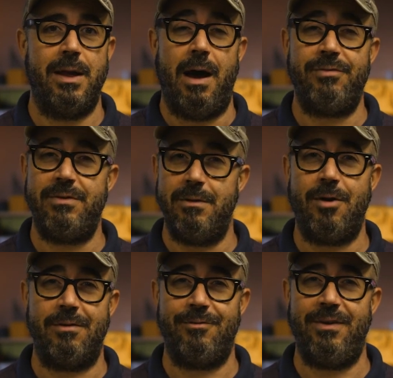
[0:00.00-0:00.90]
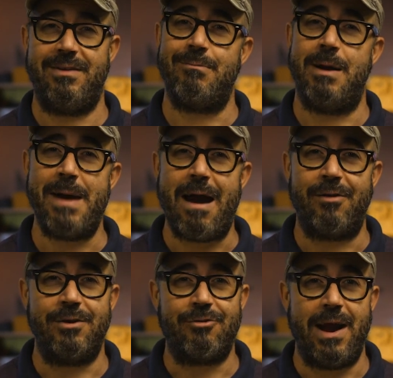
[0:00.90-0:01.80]
I've still got to fit in my
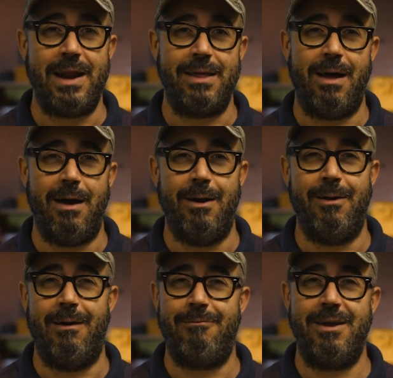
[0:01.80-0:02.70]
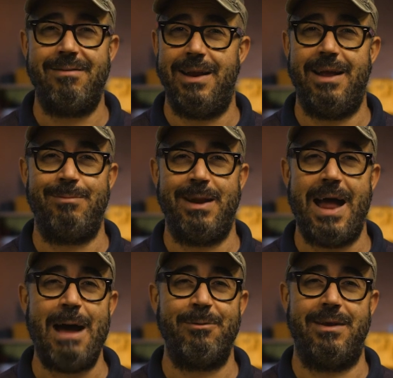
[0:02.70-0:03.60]
marathon training though. Recently it's been
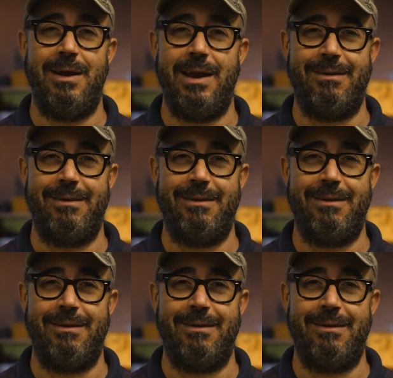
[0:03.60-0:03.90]
absolutely